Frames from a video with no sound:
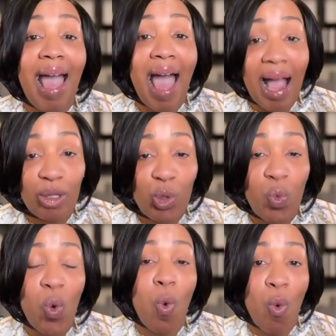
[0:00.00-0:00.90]

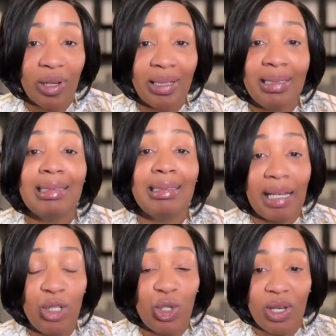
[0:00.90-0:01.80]
actual
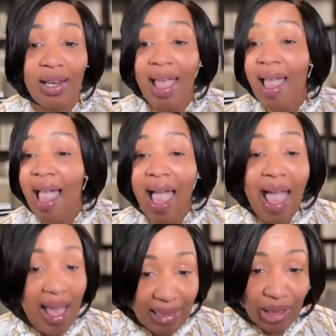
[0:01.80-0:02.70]
organization
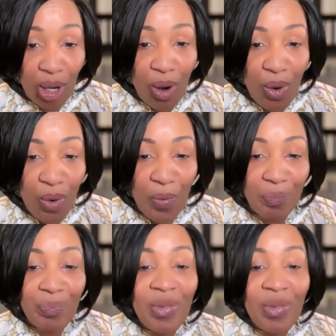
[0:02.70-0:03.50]
as a whole.